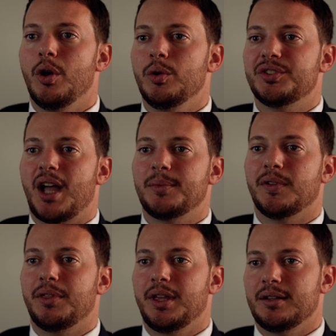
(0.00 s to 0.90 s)
those types
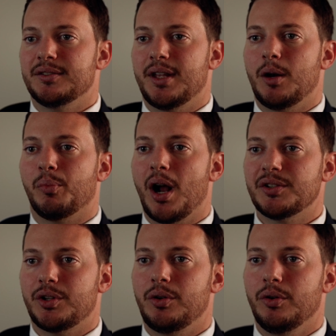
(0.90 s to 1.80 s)
of things that a
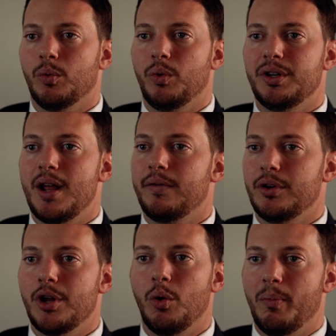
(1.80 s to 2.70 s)
prosecutor would never
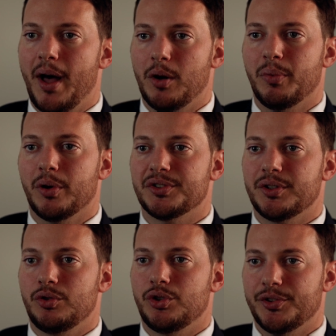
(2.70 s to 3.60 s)
know about a
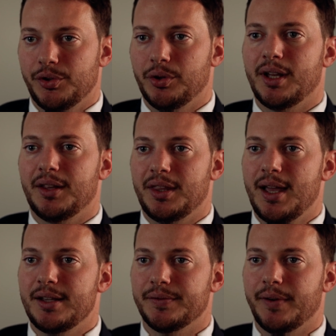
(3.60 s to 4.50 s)
person just looking at the case